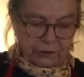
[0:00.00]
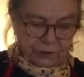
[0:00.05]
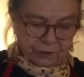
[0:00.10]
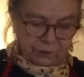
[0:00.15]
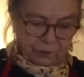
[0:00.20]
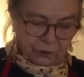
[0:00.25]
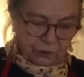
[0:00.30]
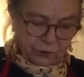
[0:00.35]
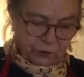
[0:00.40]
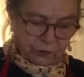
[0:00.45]
So
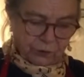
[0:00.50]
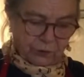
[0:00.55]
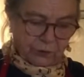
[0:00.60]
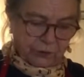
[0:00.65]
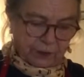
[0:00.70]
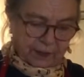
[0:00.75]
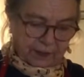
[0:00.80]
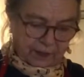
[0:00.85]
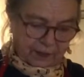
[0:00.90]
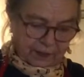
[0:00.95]
your
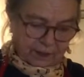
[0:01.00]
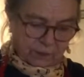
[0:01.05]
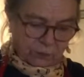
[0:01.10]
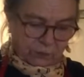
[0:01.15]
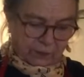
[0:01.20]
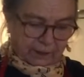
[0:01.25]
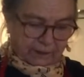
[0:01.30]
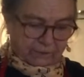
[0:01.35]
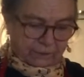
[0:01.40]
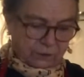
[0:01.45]
tikkis,
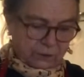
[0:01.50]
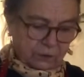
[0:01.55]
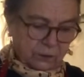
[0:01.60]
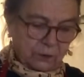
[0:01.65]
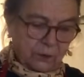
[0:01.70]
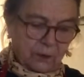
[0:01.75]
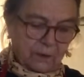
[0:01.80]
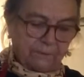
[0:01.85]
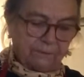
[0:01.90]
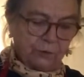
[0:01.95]
if
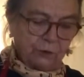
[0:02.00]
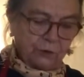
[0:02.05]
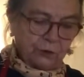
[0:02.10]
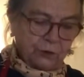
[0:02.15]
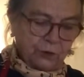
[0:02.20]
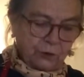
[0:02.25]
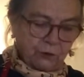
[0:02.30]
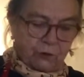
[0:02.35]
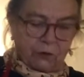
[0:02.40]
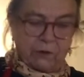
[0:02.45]
you
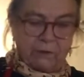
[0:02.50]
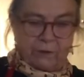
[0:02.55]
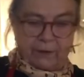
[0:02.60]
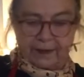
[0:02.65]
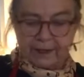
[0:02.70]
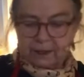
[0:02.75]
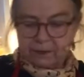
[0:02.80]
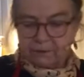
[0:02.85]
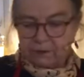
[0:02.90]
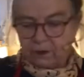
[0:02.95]
use
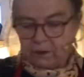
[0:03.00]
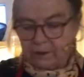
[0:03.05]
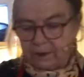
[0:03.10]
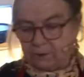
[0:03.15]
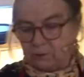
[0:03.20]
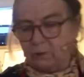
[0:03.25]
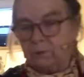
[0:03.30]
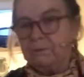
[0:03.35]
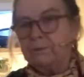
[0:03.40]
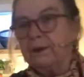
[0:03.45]
rice flour,
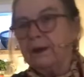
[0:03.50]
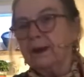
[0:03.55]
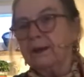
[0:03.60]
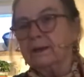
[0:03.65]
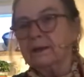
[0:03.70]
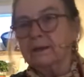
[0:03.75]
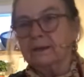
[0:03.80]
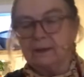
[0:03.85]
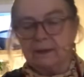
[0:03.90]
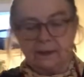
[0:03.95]
they won't be
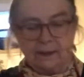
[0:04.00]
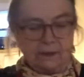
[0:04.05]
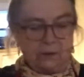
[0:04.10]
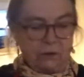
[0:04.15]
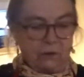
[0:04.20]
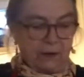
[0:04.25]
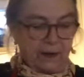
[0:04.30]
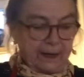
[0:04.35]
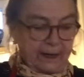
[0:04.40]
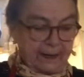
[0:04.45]
as
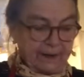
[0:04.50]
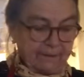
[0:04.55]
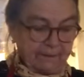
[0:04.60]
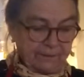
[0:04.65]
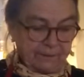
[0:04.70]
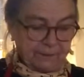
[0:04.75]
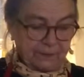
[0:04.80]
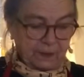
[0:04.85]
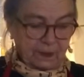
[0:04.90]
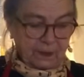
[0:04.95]
oily.
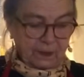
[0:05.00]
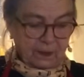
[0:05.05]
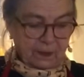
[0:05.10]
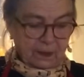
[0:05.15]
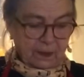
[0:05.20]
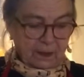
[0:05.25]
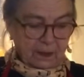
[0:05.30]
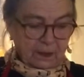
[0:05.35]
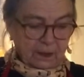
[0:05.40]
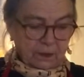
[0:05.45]

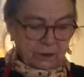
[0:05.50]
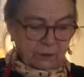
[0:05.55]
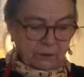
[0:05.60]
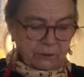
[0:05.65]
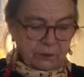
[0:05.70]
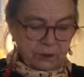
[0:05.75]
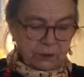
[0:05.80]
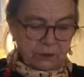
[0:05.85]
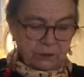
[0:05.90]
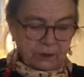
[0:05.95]
So
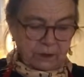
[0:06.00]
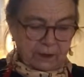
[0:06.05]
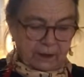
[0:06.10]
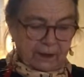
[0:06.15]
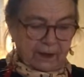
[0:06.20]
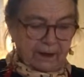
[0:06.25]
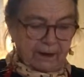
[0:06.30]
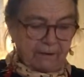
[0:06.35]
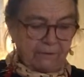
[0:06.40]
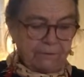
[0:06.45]

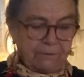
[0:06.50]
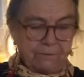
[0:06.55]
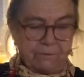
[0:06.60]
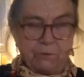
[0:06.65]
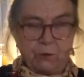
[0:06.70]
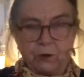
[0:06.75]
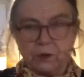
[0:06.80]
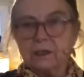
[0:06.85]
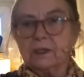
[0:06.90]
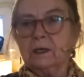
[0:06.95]
I have
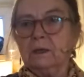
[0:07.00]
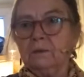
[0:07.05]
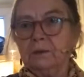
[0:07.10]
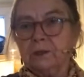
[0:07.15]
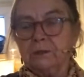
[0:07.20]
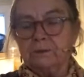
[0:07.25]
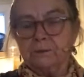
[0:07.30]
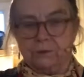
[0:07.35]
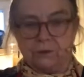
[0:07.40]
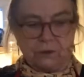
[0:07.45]
4
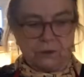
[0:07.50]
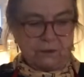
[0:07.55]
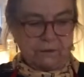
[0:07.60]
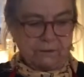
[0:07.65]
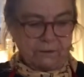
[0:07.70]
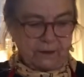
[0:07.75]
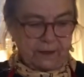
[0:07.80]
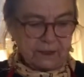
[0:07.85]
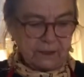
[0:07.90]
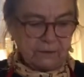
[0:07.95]
tablespoons
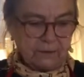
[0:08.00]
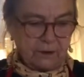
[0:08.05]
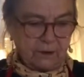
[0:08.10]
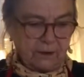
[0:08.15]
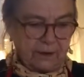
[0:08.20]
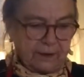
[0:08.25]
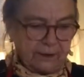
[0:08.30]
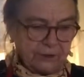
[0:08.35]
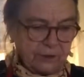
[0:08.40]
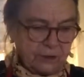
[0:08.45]
of rice flour.
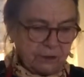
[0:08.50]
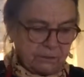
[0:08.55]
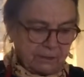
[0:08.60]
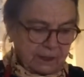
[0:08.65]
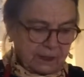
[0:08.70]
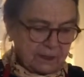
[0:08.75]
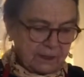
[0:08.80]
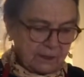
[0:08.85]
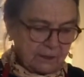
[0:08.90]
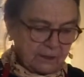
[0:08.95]
I'll just
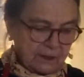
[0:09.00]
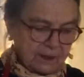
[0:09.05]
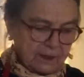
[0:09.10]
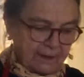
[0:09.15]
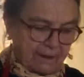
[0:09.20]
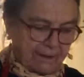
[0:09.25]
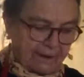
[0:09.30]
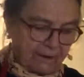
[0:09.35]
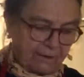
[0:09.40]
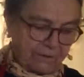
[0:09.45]
mix it
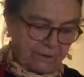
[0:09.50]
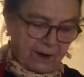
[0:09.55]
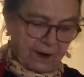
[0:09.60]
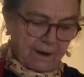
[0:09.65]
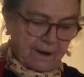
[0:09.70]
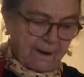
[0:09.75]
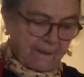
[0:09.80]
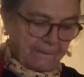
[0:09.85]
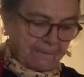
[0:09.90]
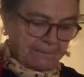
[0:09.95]
until I
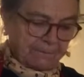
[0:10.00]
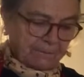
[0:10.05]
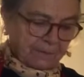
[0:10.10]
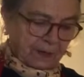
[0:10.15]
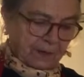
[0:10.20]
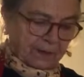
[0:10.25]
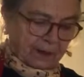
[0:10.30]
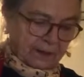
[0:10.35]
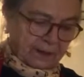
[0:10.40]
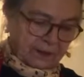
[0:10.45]
feel
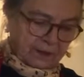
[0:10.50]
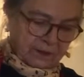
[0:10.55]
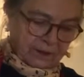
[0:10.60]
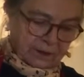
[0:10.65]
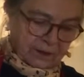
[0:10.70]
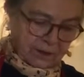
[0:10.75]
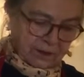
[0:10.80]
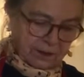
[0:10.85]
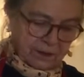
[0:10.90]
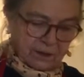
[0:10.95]
that the
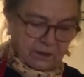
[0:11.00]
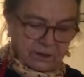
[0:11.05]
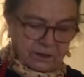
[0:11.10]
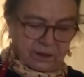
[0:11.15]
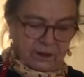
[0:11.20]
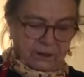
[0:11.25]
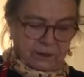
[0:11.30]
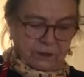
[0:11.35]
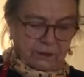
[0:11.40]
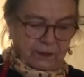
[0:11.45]

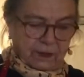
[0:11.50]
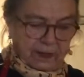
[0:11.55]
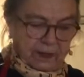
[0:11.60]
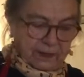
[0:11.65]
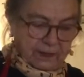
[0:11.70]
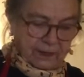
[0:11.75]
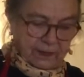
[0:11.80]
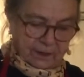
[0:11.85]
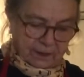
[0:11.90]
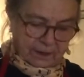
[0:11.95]
consistency is
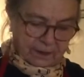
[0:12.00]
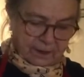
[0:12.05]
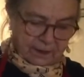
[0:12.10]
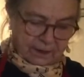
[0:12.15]
right.